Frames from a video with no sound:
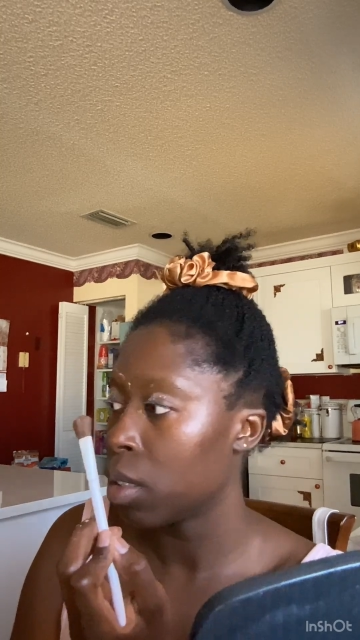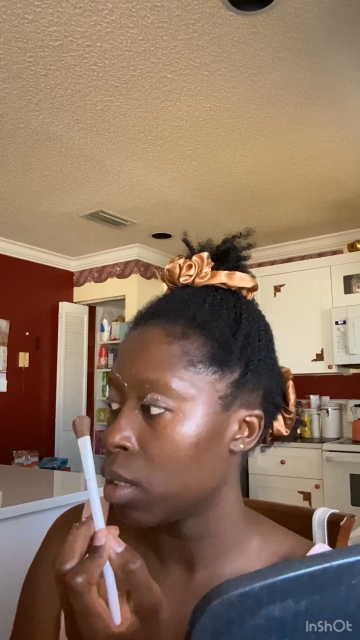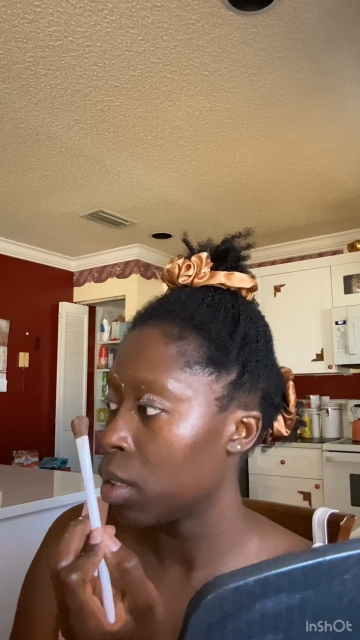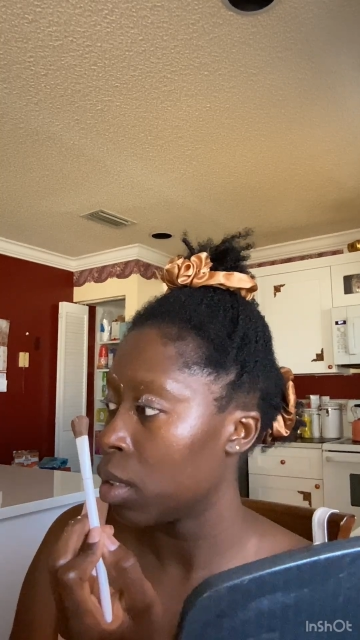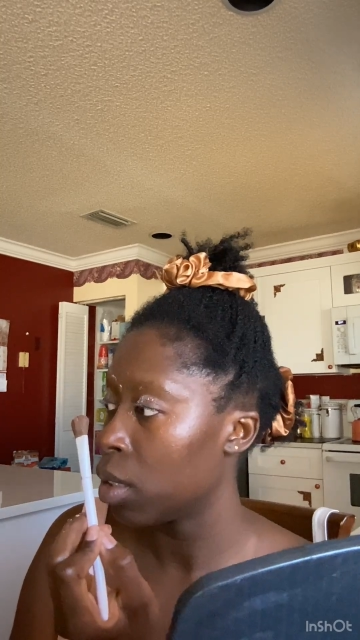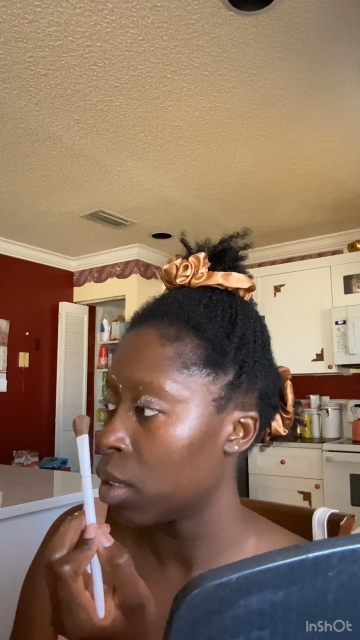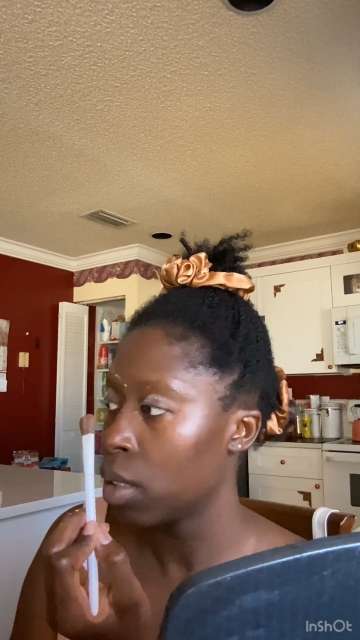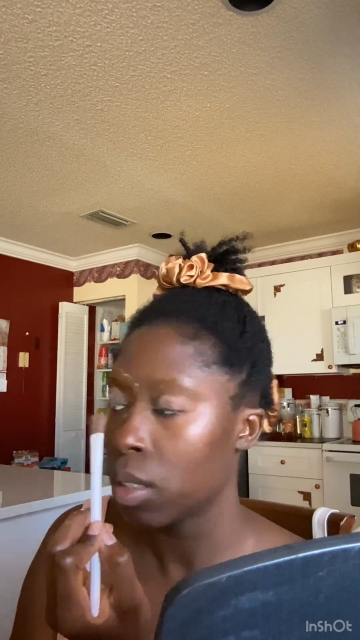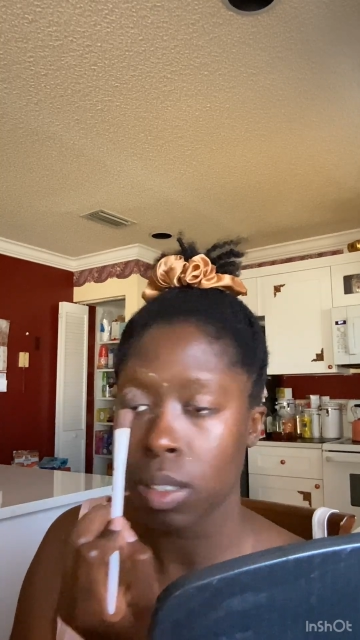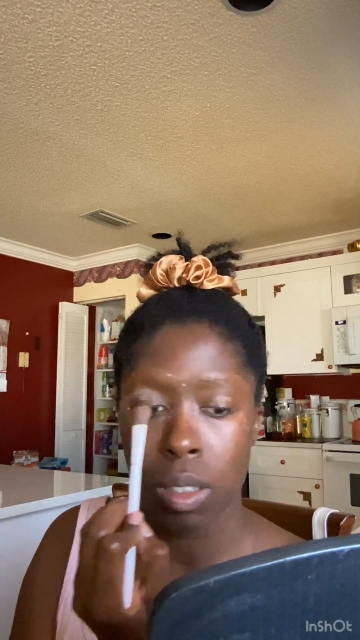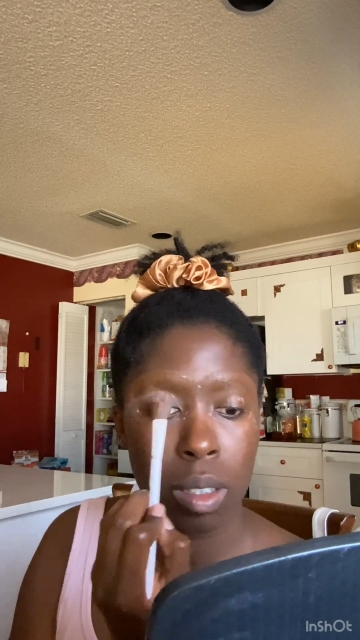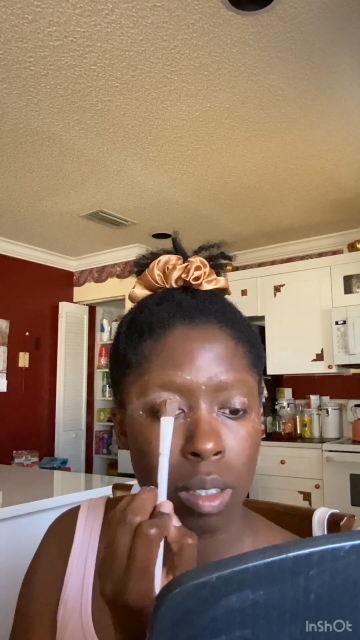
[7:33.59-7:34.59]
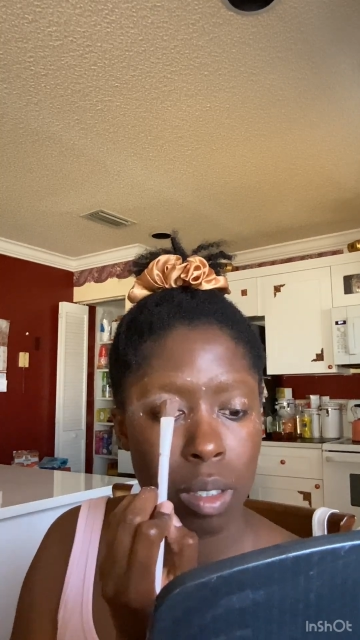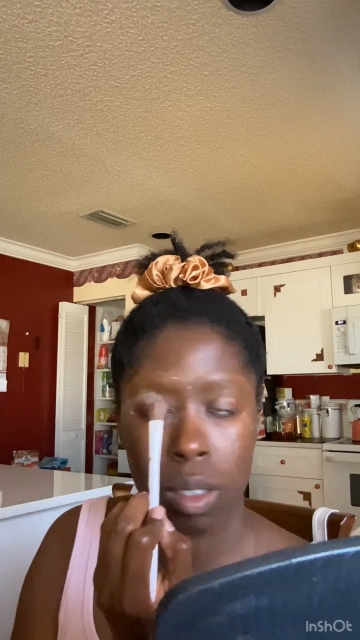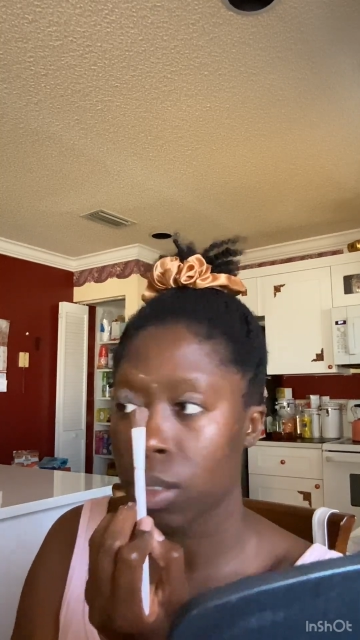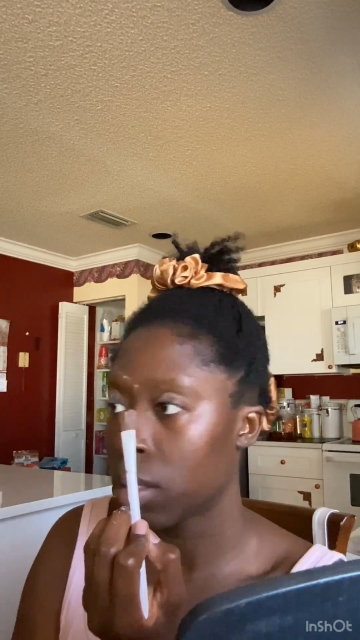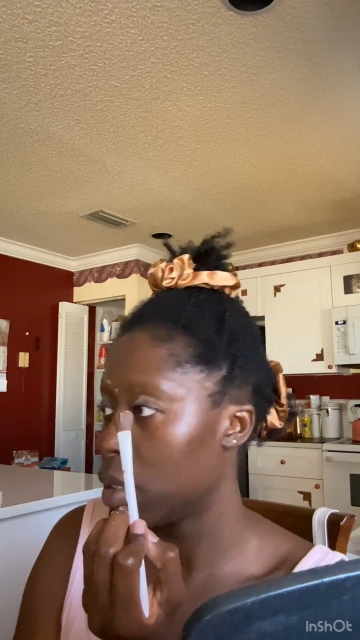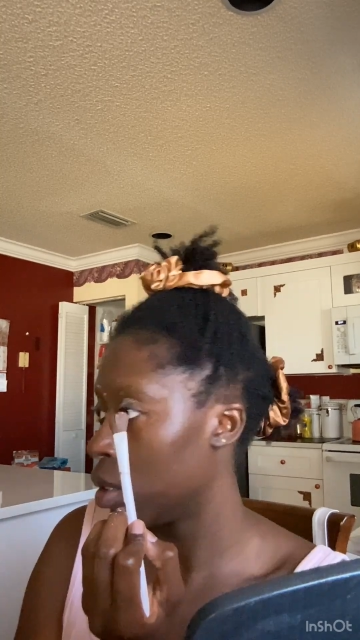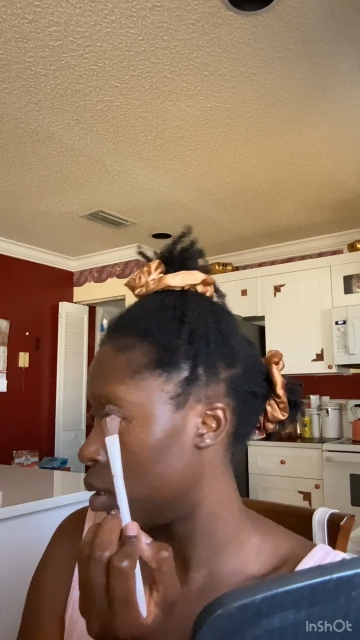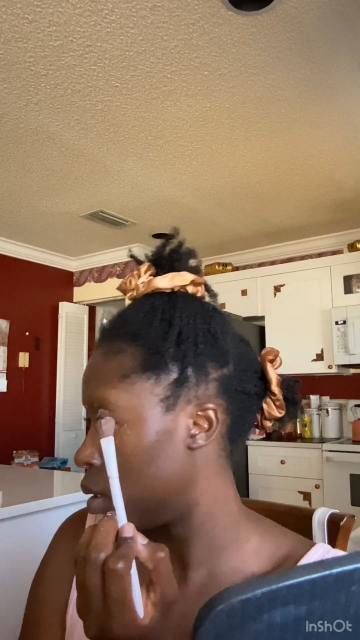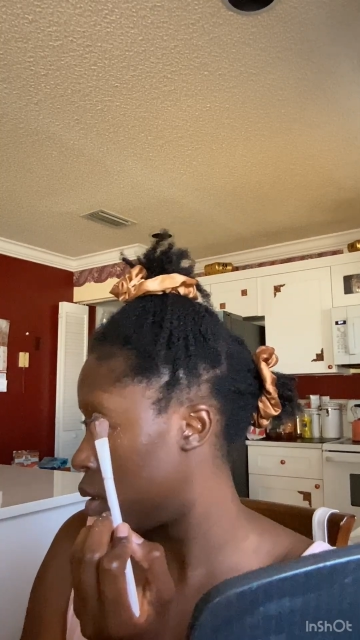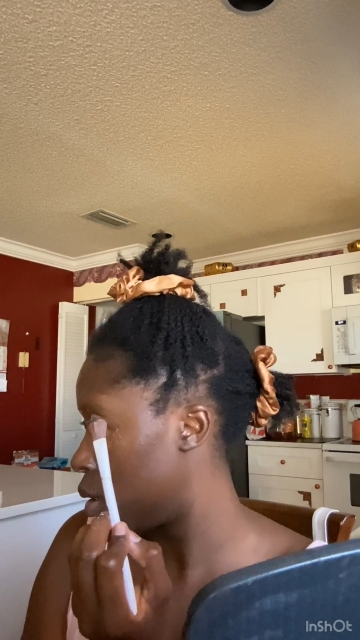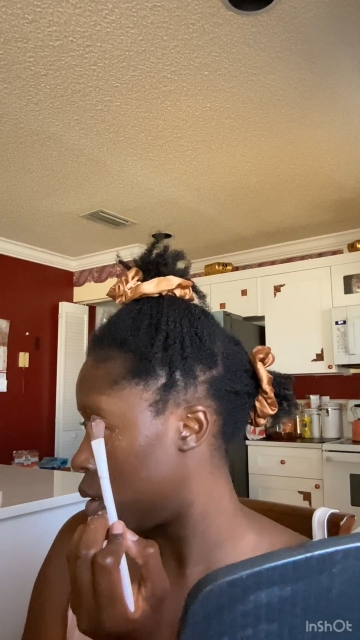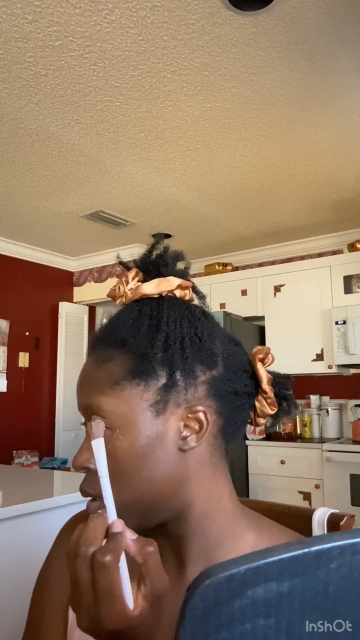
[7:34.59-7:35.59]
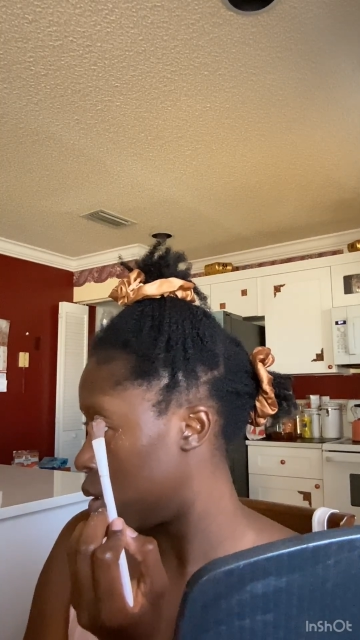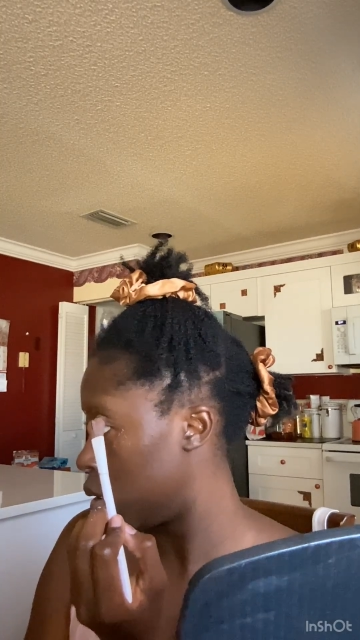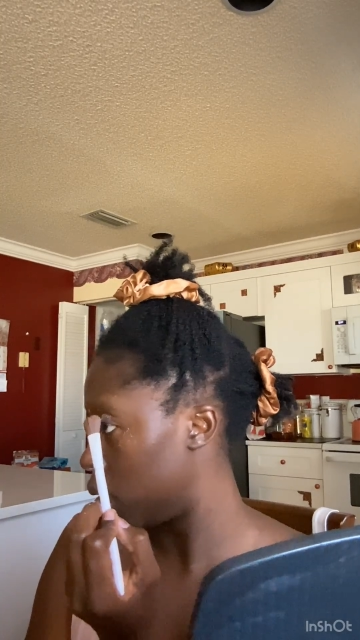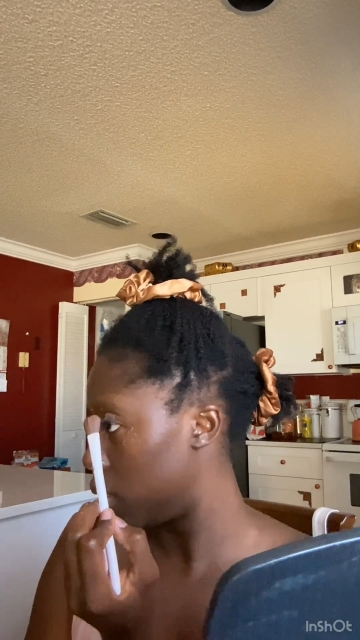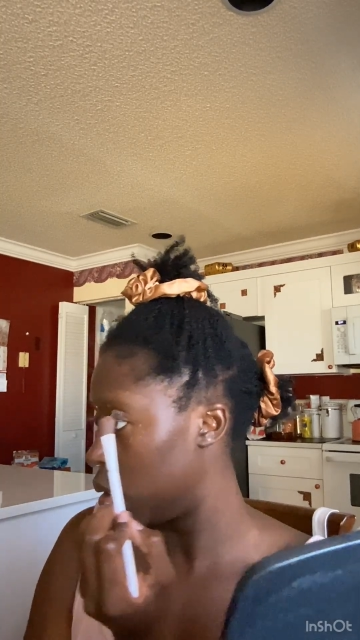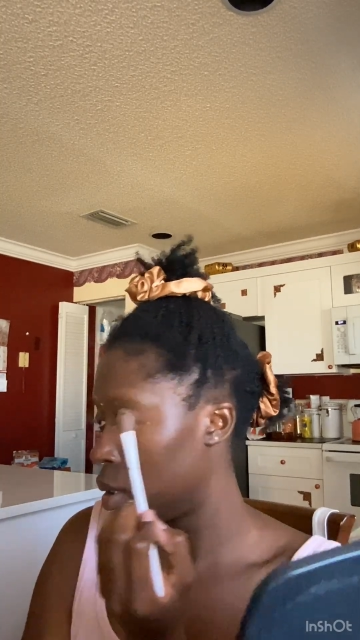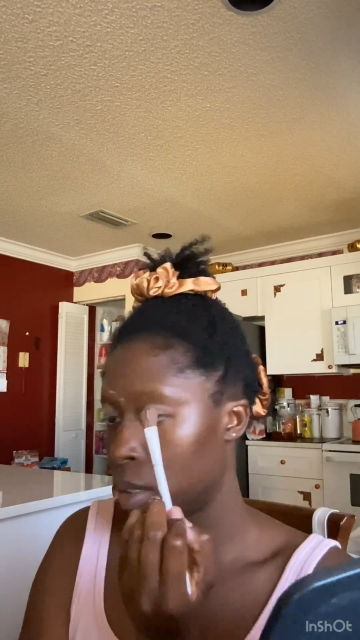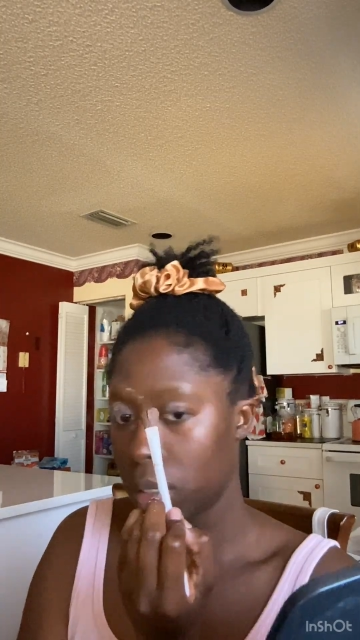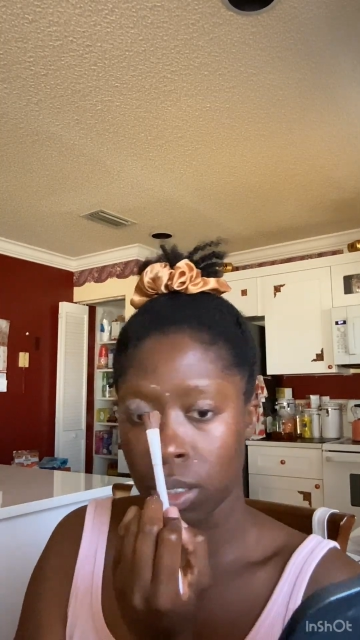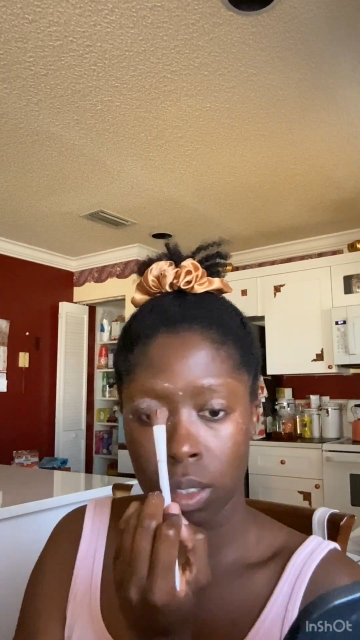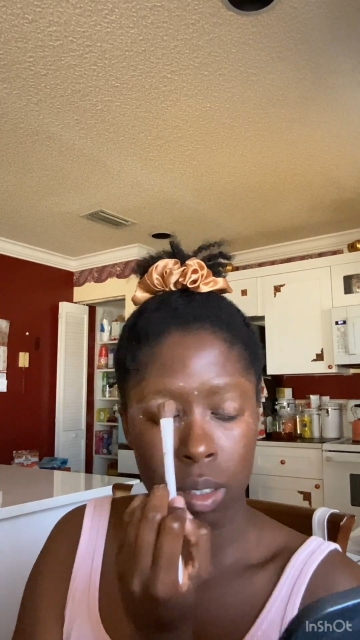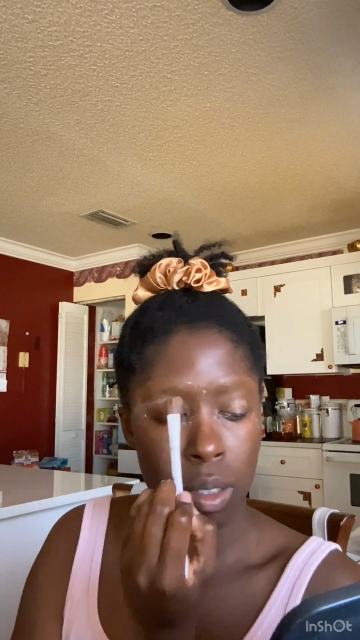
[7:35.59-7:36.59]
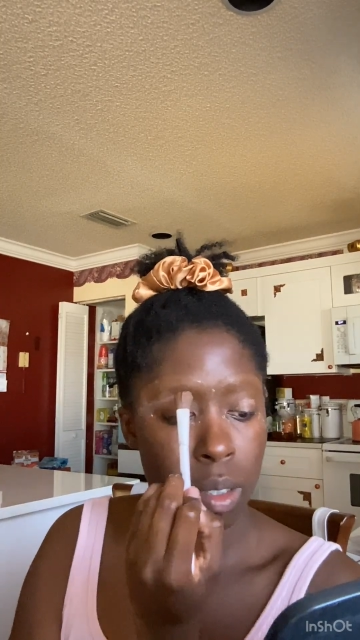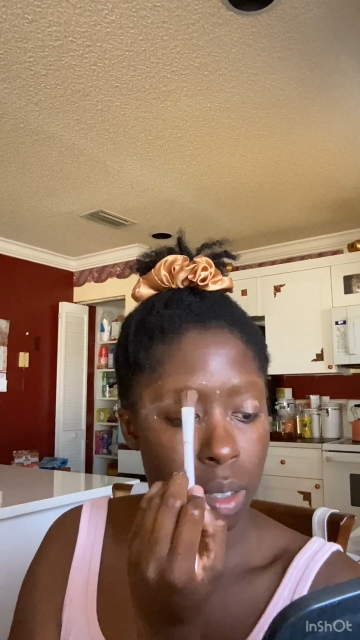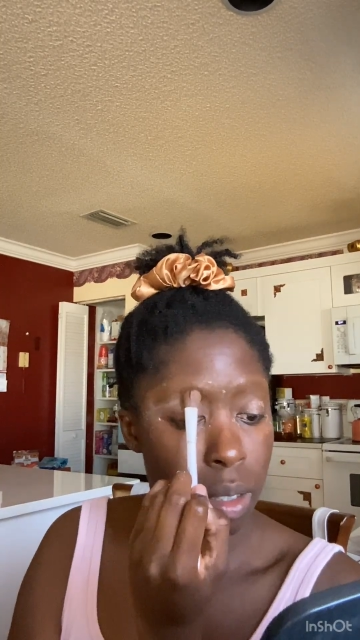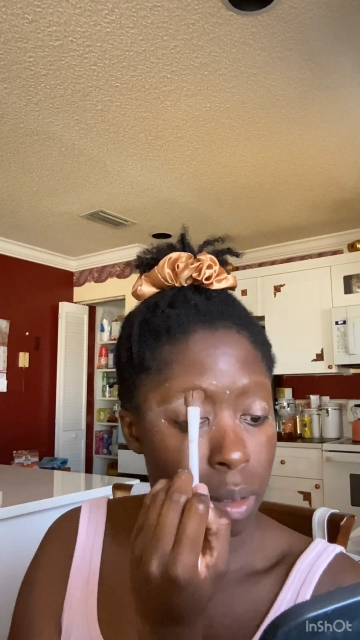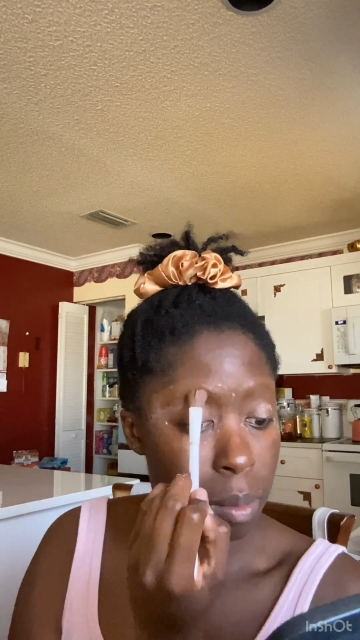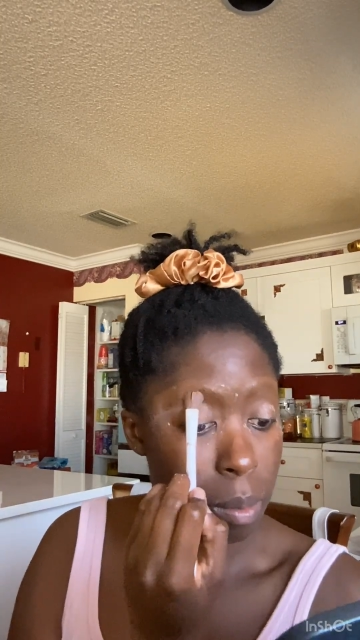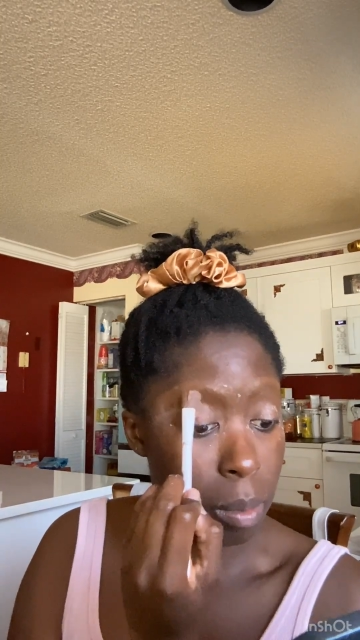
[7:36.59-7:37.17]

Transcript: because we want it to look like we've completely shaved our eyebrows off of our